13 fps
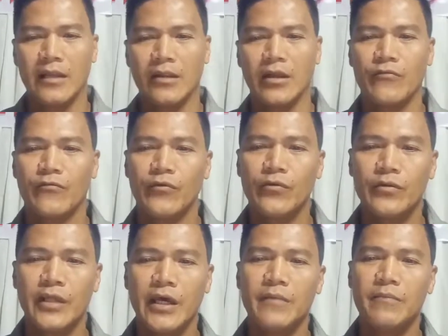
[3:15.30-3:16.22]
If
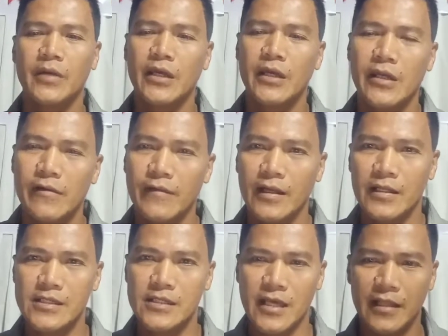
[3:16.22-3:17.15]
you then, being evil,
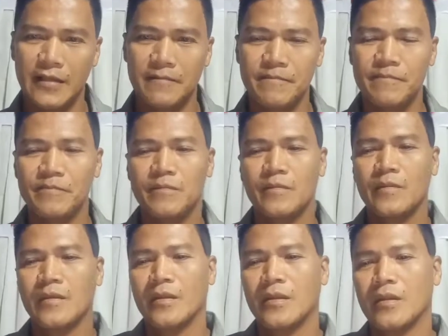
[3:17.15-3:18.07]
he said,
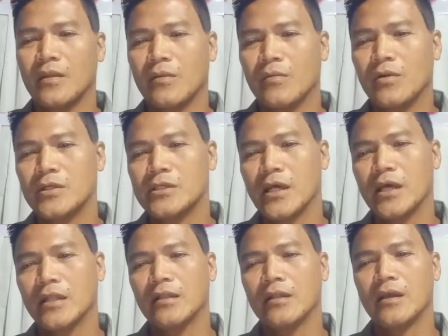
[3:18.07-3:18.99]
the word
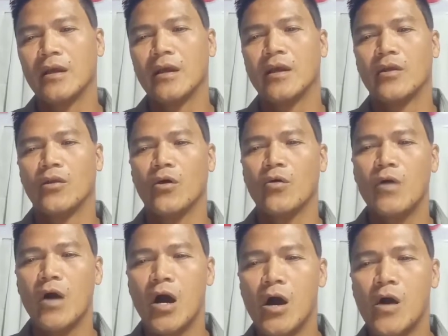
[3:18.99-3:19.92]
said, know
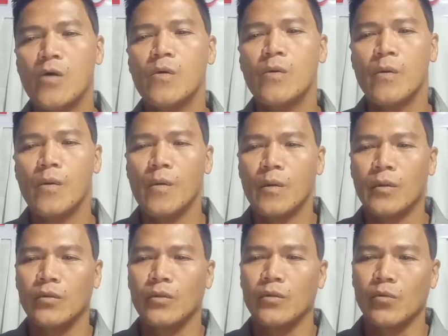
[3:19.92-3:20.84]
how
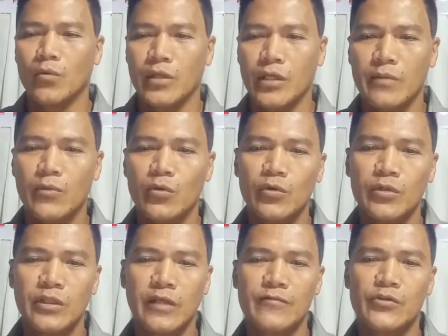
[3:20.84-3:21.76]
to give
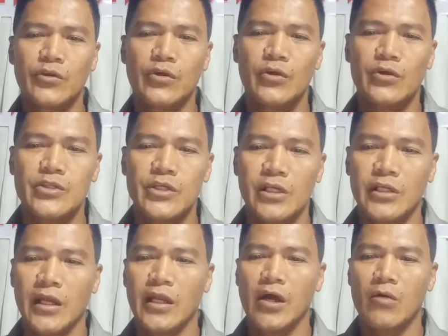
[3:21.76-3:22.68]
good gifts to your
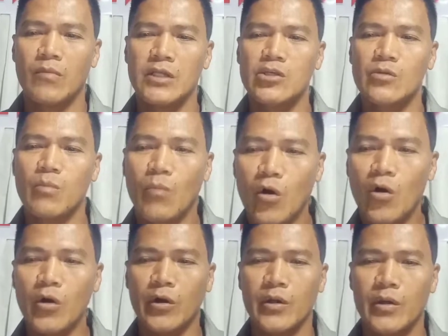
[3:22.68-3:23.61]
children, how much
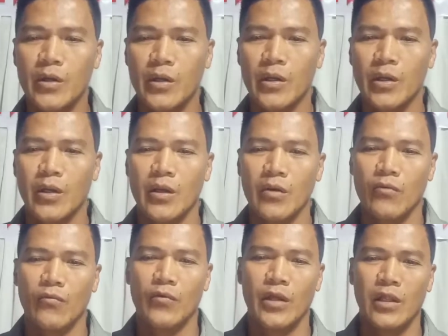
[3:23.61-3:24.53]
more
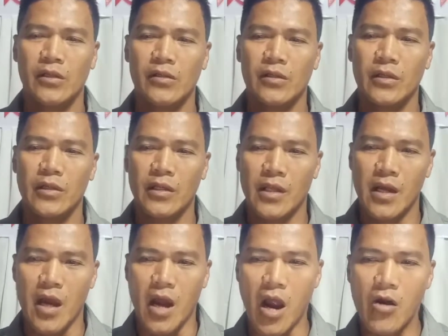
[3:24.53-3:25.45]
will
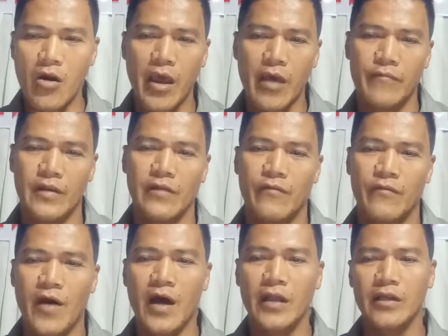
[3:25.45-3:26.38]
our Heavenly
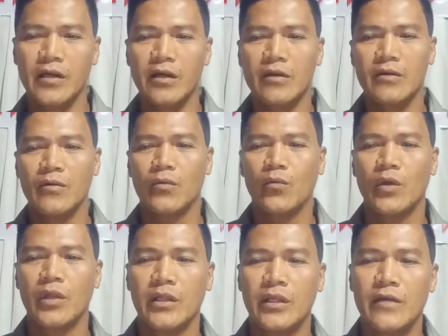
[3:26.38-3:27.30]
Father
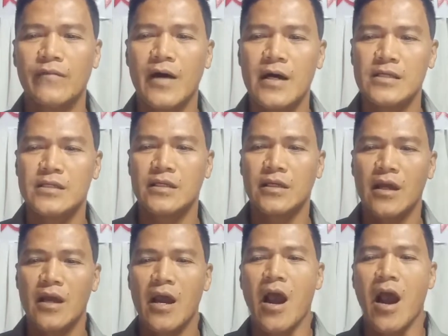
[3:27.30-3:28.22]
will give us
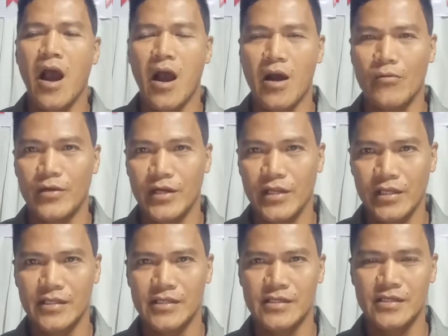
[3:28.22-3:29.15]
our
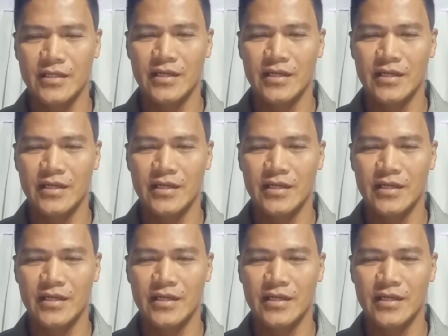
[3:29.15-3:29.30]
needs.